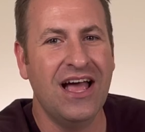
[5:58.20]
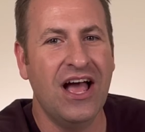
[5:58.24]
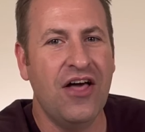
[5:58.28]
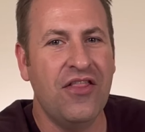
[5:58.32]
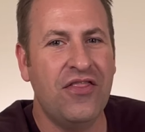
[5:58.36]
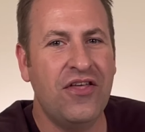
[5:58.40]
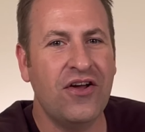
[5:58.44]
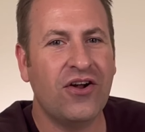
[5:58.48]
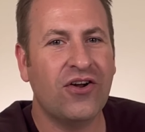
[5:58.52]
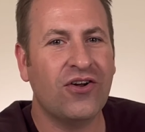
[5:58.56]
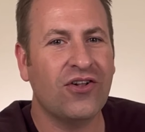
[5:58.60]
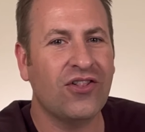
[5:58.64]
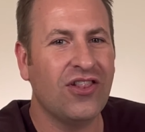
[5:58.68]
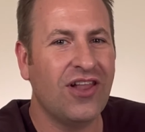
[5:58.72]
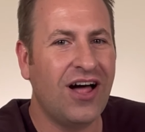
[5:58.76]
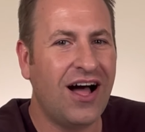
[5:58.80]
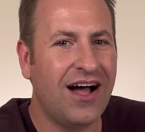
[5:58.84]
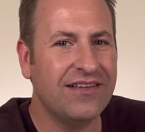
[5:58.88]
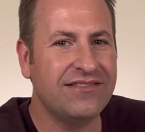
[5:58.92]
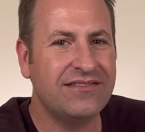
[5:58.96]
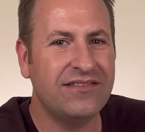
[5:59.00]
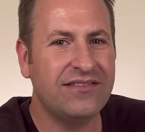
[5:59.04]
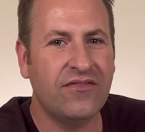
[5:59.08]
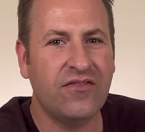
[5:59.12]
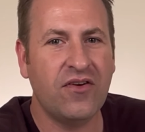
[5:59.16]
There are
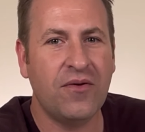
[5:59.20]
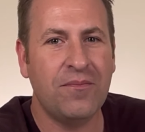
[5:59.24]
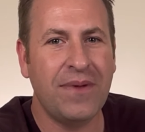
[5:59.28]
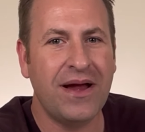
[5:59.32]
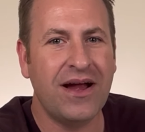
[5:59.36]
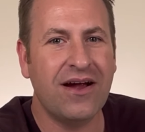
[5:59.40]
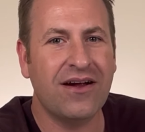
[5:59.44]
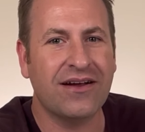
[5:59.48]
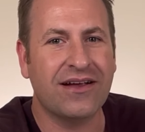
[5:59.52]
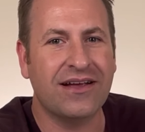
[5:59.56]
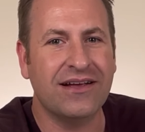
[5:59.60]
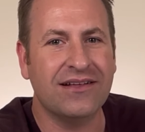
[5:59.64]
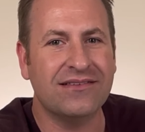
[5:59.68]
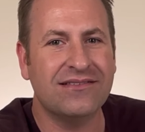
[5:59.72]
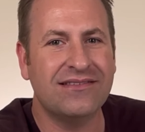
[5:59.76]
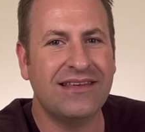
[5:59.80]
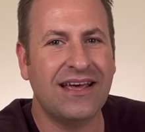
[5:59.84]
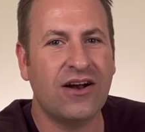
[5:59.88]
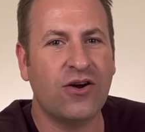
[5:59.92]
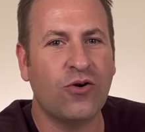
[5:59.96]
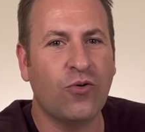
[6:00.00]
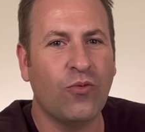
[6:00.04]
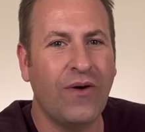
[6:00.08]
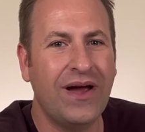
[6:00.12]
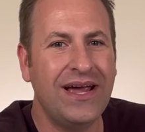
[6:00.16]
lots of Americans that
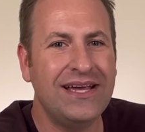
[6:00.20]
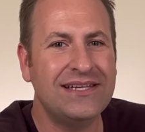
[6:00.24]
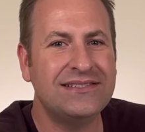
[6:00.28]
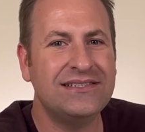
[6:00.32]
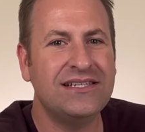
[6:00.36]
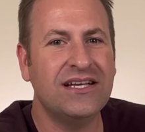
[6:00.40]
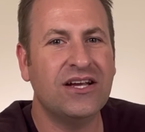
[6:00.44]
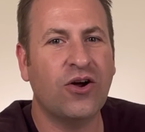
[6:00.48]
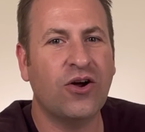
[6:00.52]
are wasting